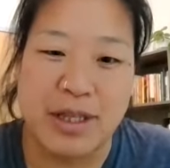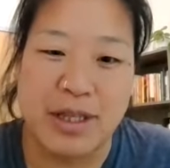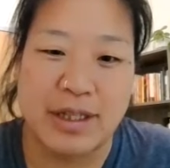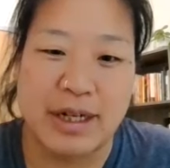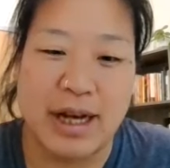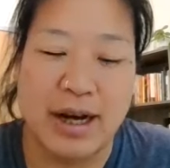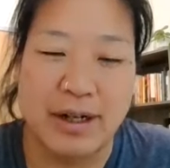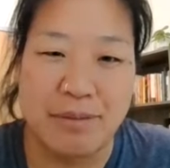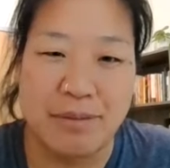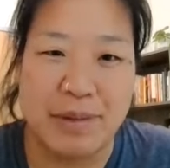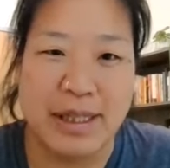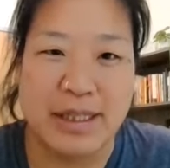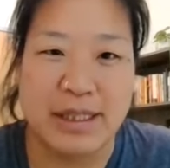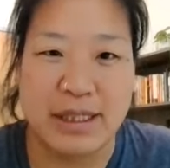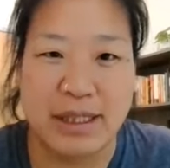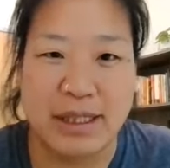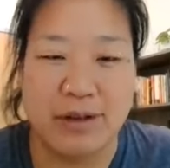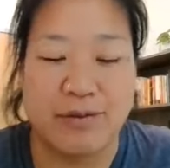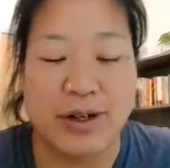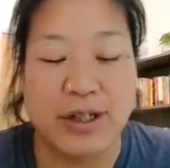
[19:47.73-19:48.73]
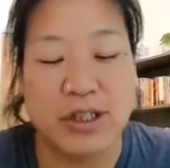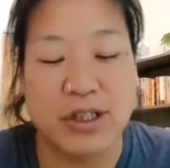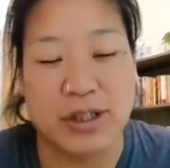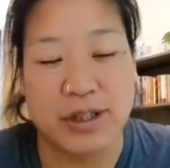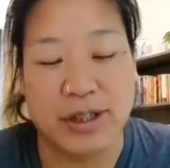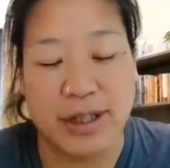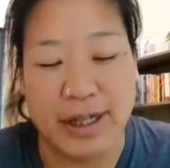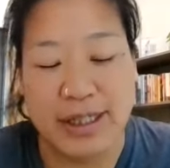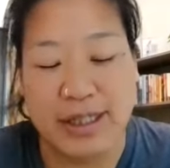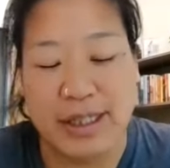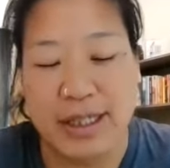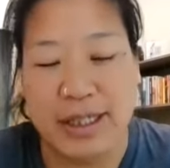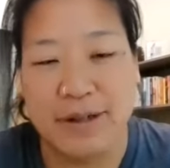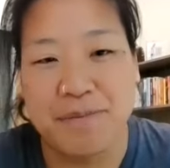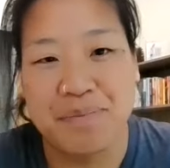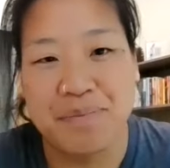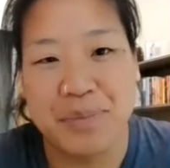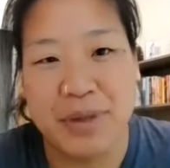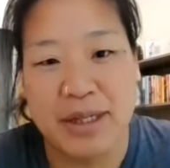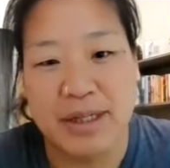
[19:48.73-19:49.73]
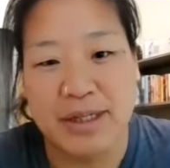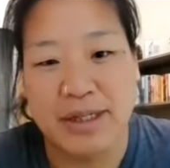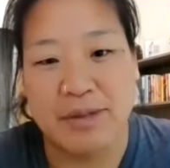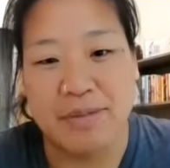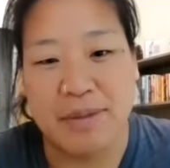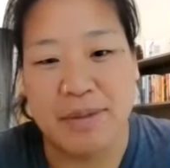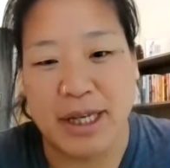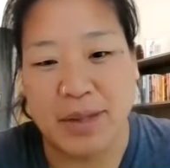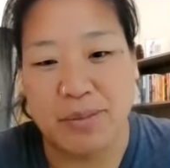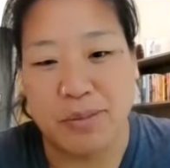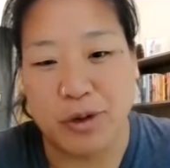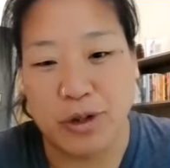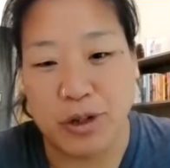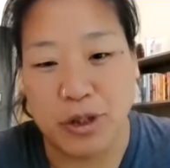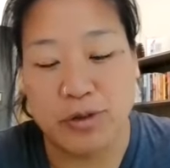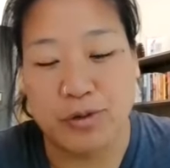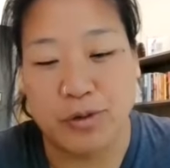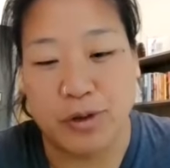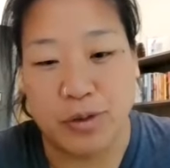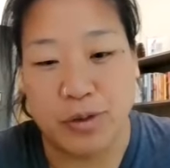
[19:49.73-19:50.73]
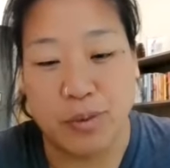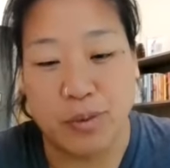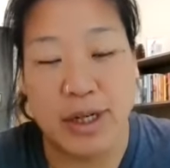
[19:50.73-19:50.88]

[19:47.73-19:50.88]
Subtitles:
and then how to basically functionalize it to make it more useful.